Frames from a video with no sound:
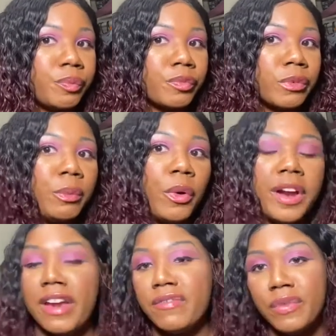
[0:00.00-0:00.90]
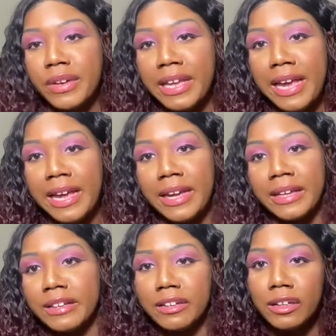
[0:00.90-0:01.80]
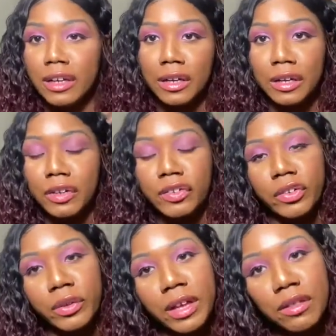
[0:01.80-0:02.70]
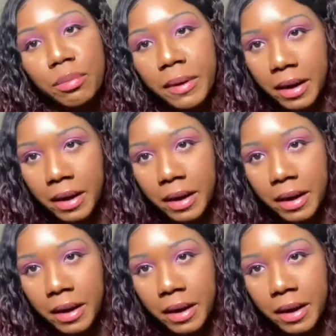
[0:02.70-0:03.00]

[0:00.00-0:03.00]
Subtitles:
more everyday look, so that's why I